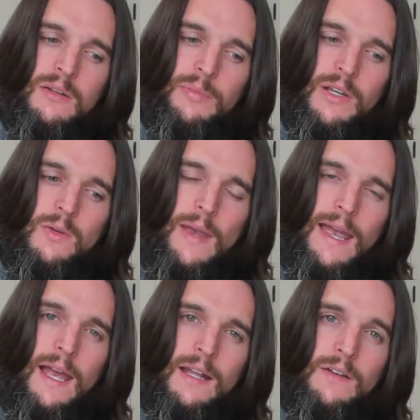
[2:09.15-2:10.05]
but you
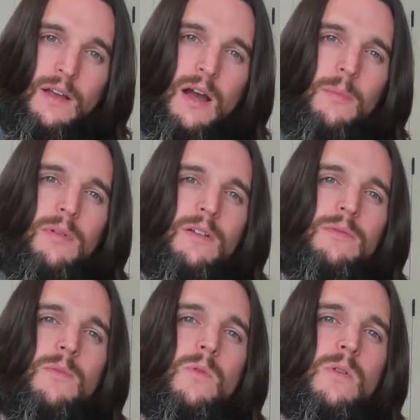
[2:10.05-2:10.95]
add a couple
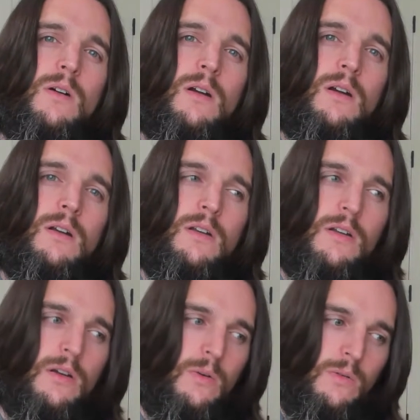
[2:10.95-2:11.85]
of more
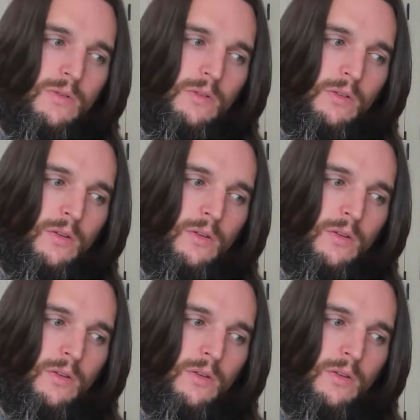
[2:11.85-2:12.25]
notes,